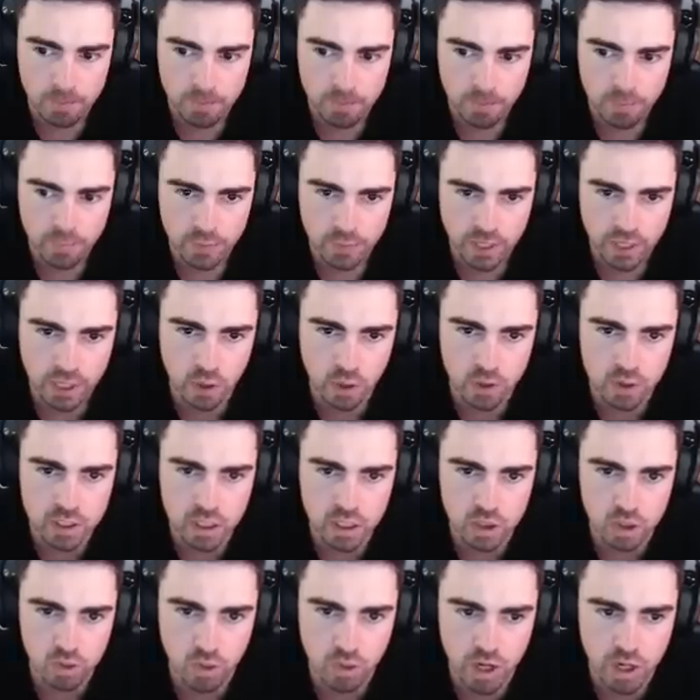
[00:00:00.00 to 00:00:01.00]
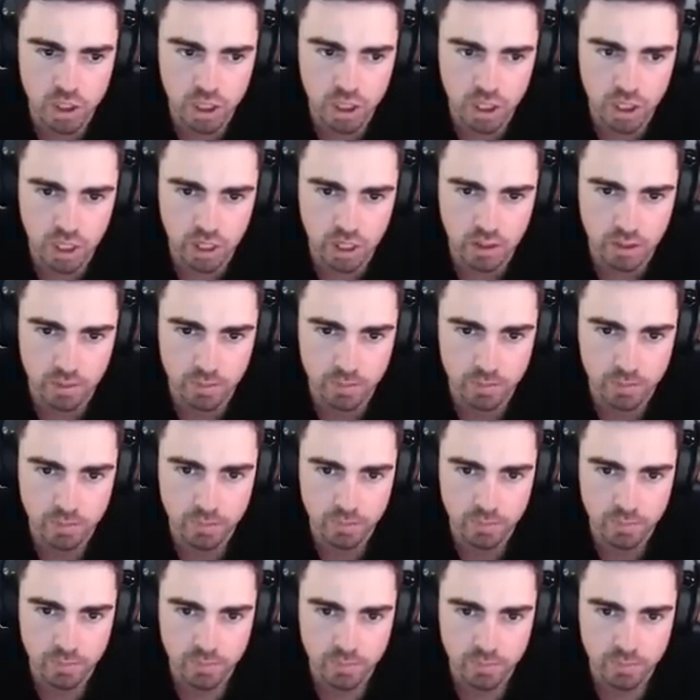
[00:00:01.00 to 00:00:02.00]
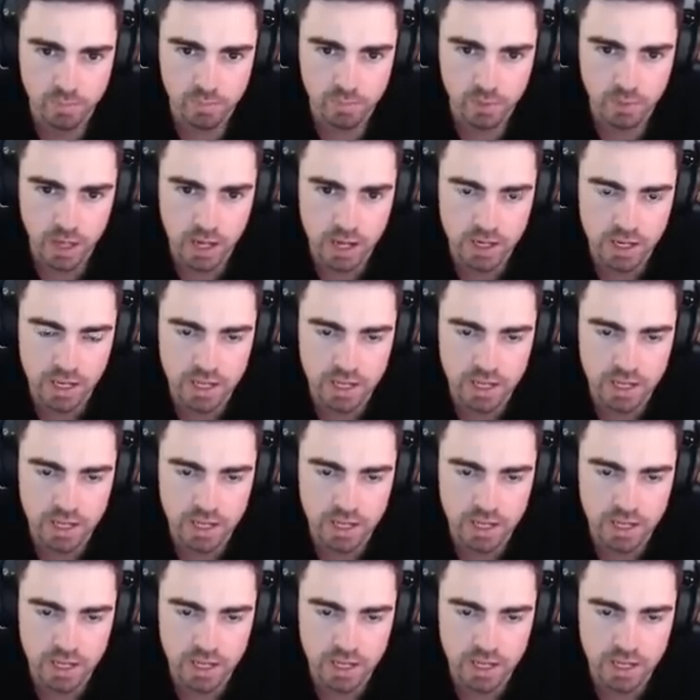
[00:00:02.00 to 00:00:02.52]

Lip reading: They can honestly just rush it here. Andy